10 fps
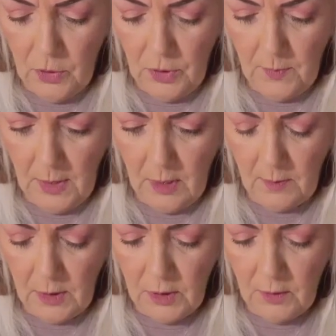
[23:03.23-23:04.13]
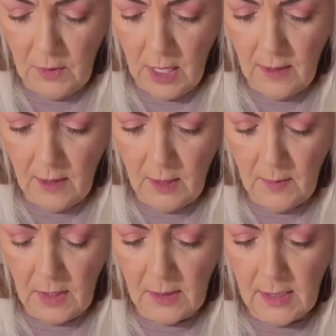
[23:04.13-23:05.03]
We should be able to do that in
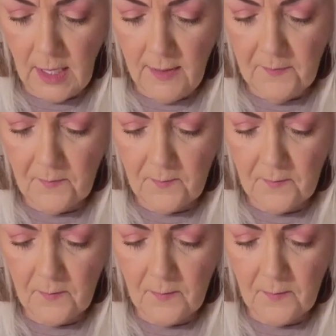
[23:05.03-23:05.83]
an amount of time.